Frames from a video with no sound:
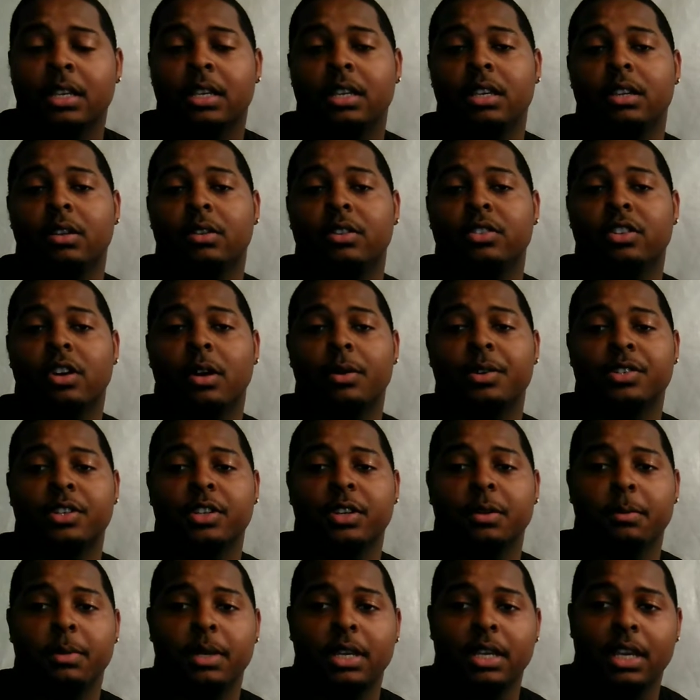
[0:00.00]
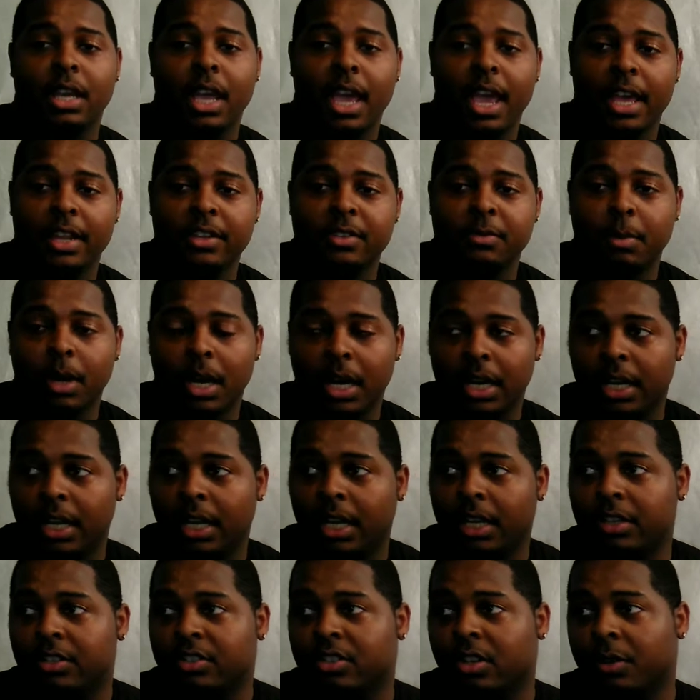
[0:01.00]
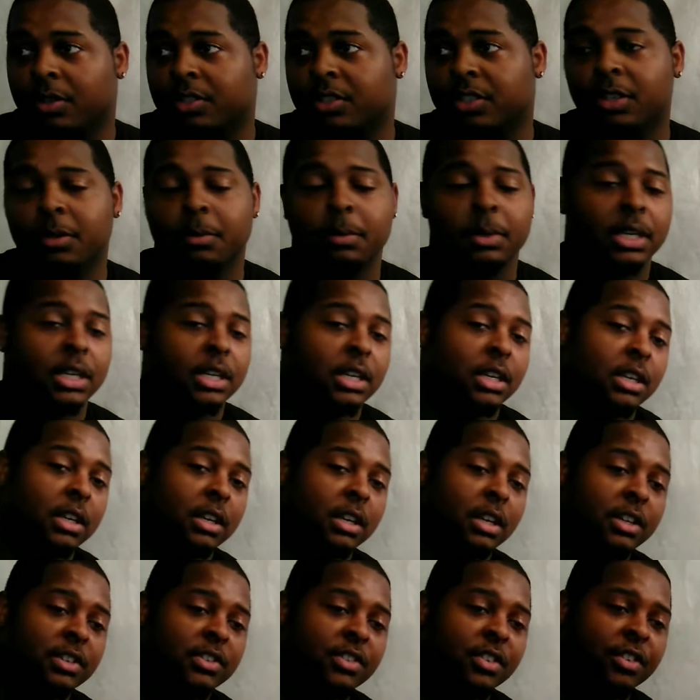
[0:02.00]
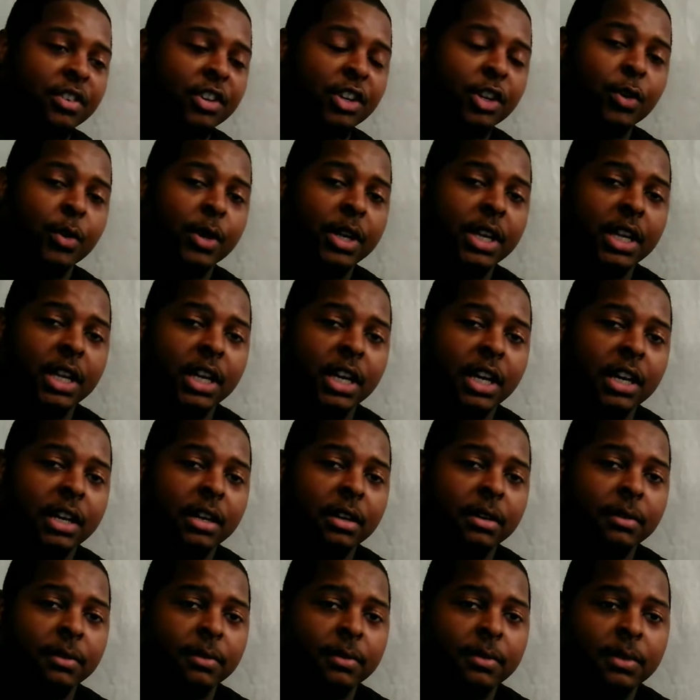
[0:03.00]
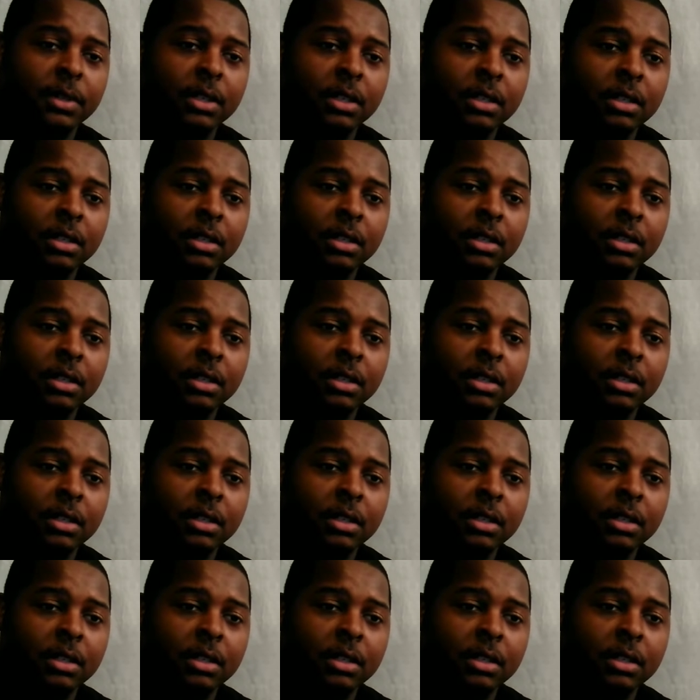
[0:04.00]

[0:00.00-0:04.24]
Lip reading: There's always going to be heads butting. There's always going to be a certain degree of